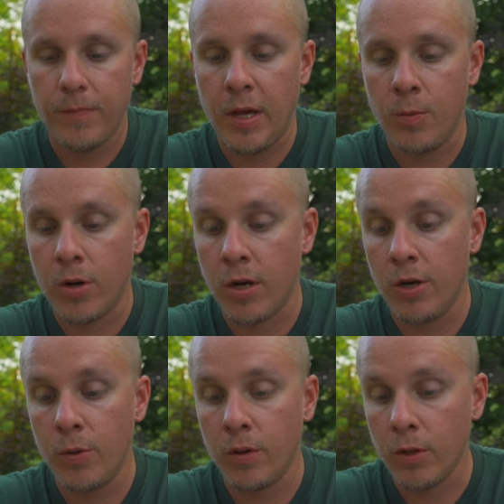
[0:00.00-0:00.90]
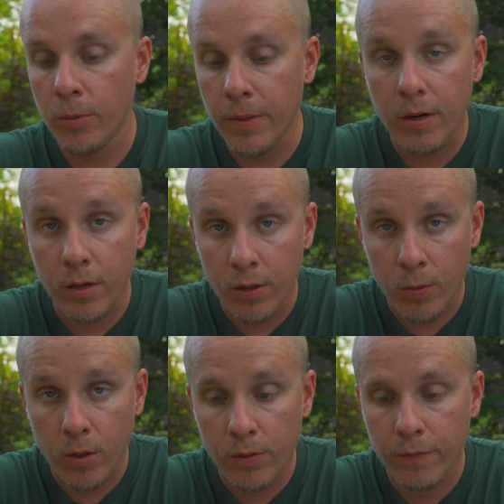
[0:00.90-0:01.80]
and we're going to do a little bit of
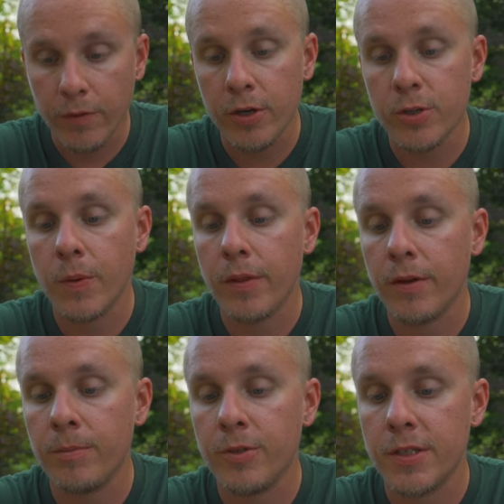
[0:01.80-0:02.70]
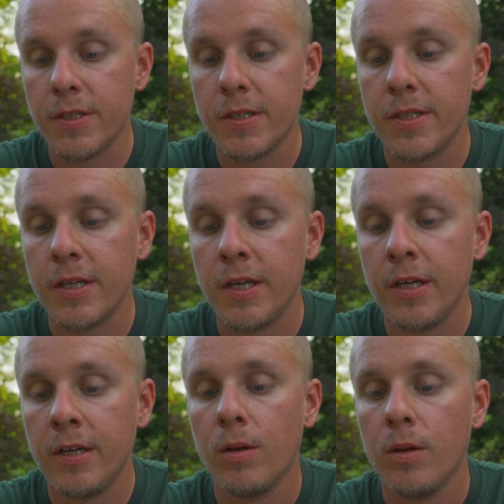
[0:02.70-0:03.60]
underwater footage with them just to
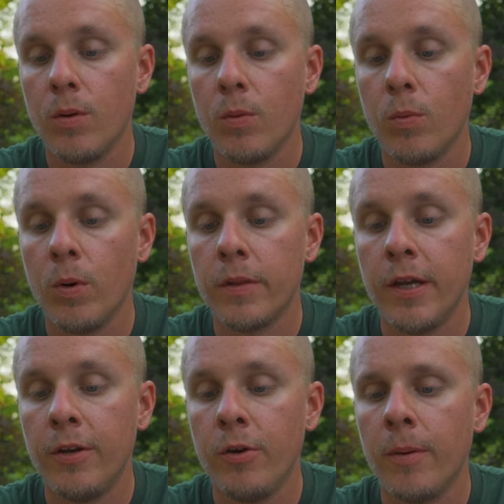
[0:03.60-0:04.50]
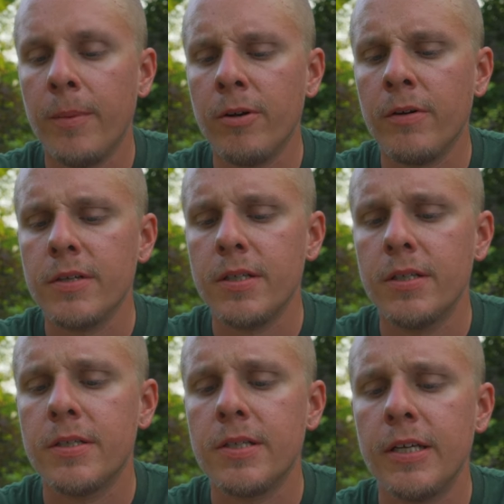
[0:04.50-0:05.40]
see what they do. I'm
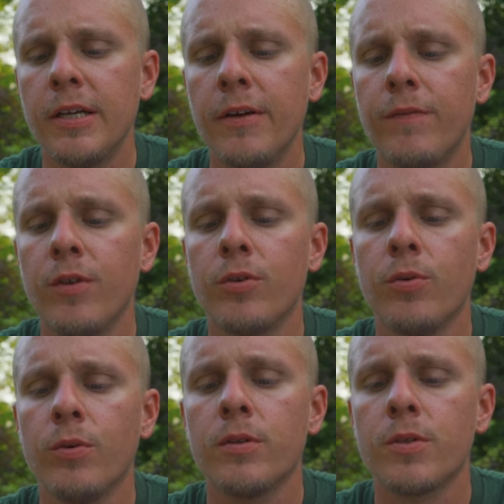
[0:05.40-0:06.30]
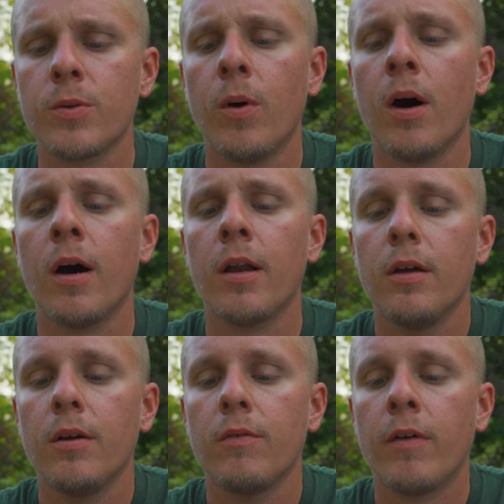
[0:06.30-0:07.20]
interested to see if the Googan Squad
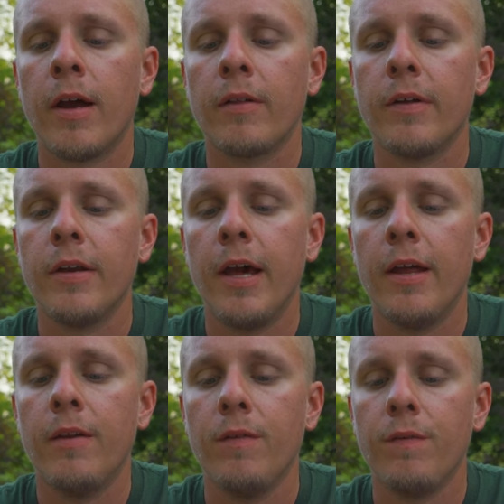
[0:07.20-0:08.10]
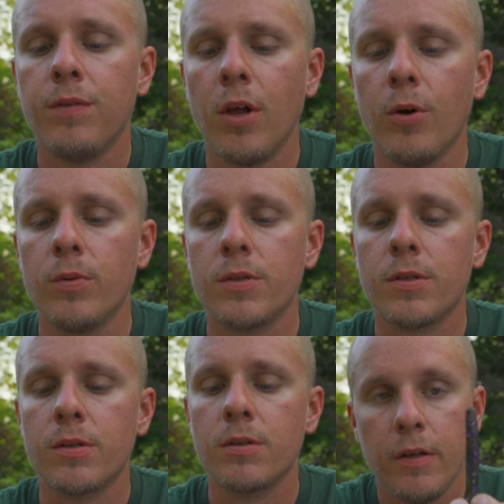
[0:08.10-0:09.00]
Rattlin Ned
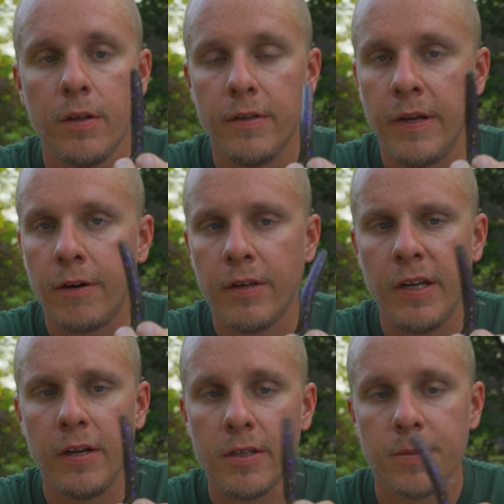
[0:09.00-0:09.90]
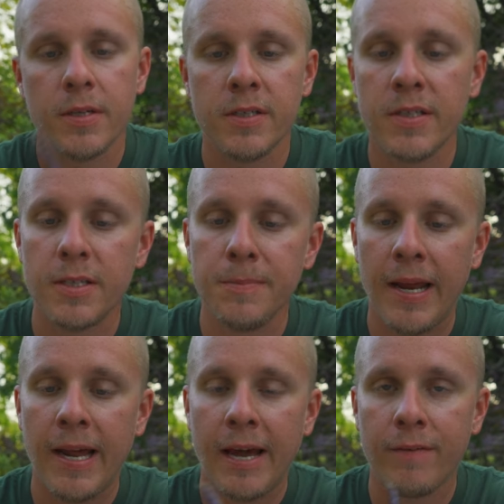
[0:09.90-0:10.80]
floats, the TRD does, because this is
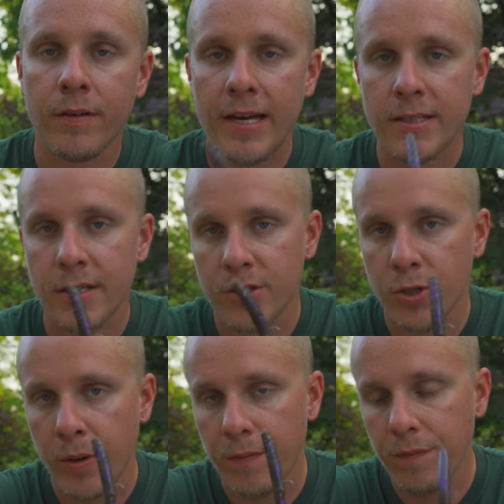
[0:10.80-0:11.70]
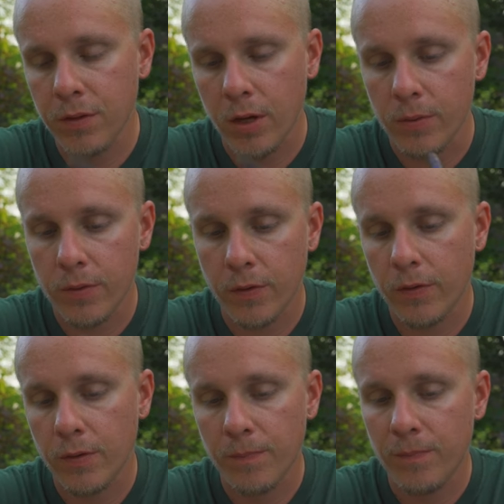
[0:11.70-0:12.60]
made out of elastic, so it
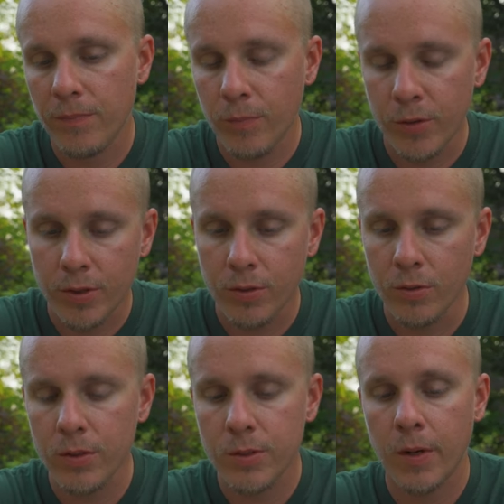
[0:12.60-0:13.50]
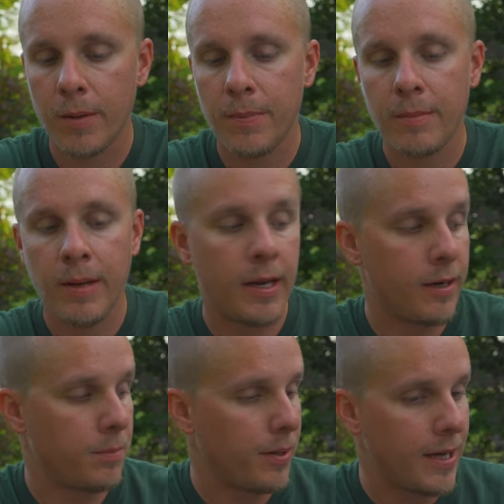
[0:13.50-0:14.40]
floats. With the Googan Squad being made
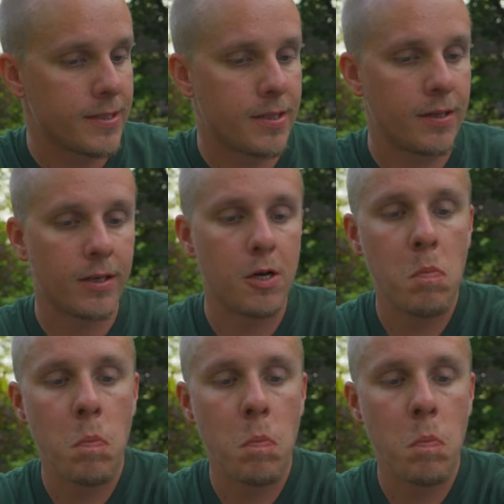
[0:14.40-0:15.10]
out of plastic,